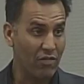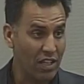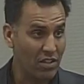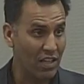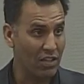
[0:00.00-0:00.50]
It
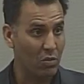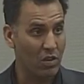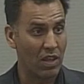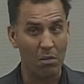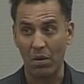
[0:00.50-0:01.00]
might have
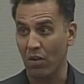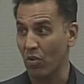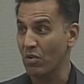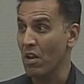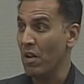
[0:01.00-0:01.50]
resonated with
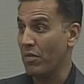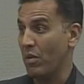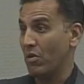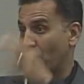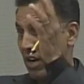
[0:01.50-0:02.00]
them because
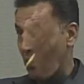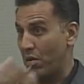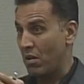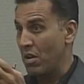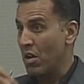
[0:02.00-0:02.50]
they were
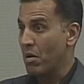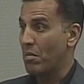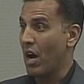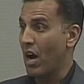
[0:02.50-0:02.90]
trying to be,